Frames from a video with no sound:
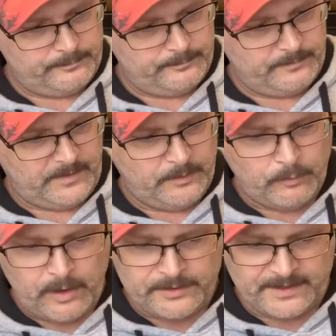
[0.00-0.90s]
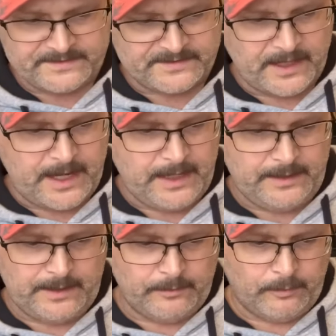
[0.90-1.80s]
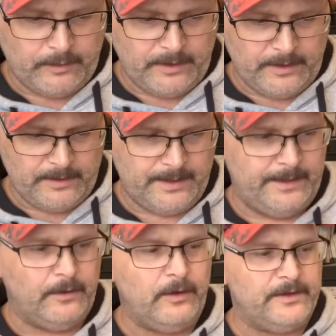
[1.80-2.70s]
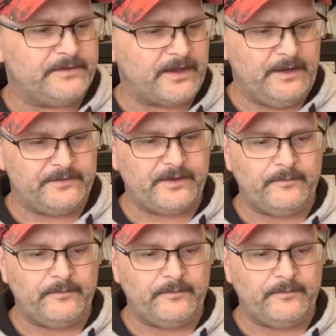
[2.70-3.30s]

Walnut stain and oil and all this kind of stuff.